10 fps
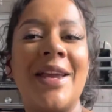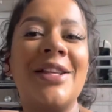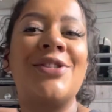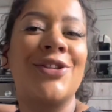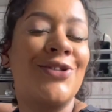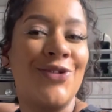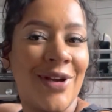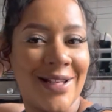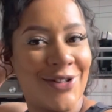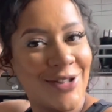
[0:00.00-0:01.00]
He's just,
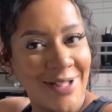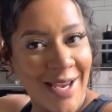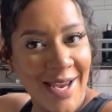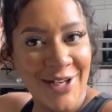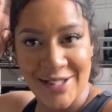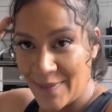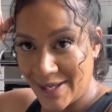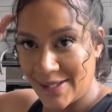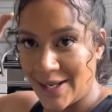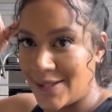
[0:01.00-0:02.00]
it's just, it doesn't make
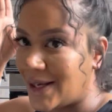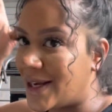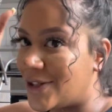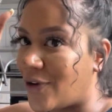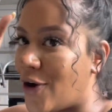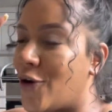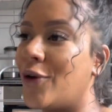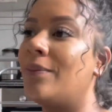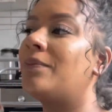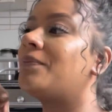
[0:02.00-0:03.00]
sense. The kids are at
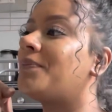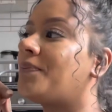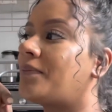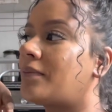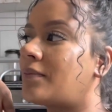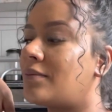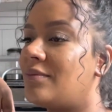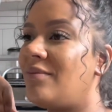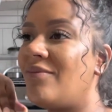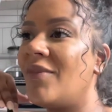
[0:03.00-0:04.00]
home.
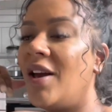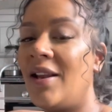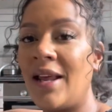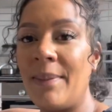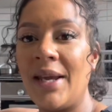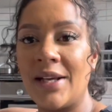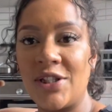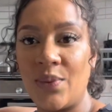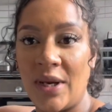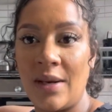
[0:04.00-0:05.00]
Let me get a
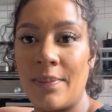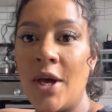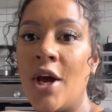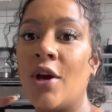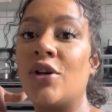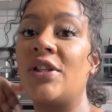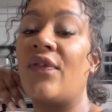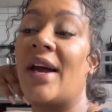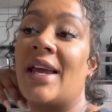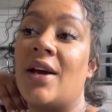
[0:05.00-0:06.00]
sweep, because if
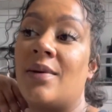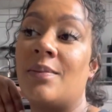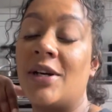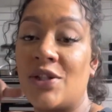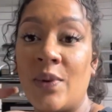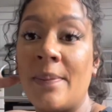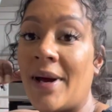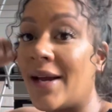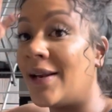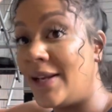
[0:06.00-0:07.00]
I get a sweep, I
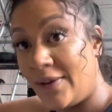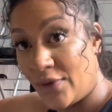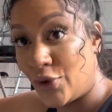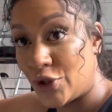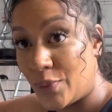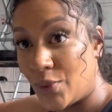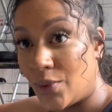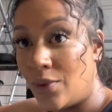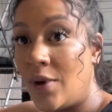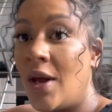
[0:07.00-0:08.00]
can leave the
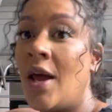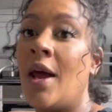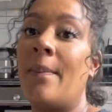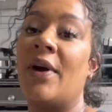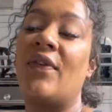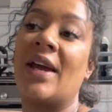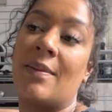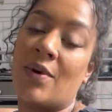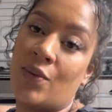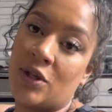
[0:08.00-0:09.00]
hospital. But if I get
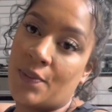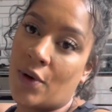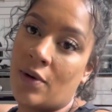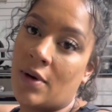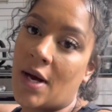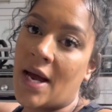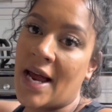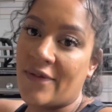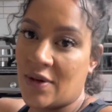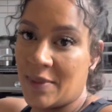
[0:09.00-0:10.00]
my waters broke, I
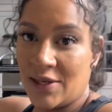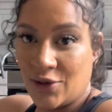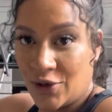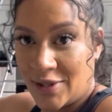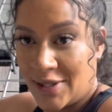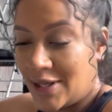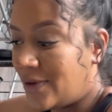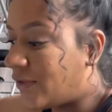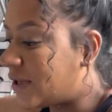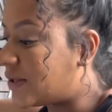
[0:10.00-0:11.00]
have to be taken to
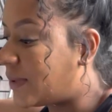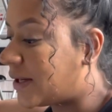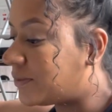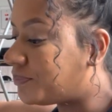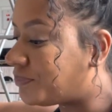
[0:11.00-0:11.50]
delivery suite.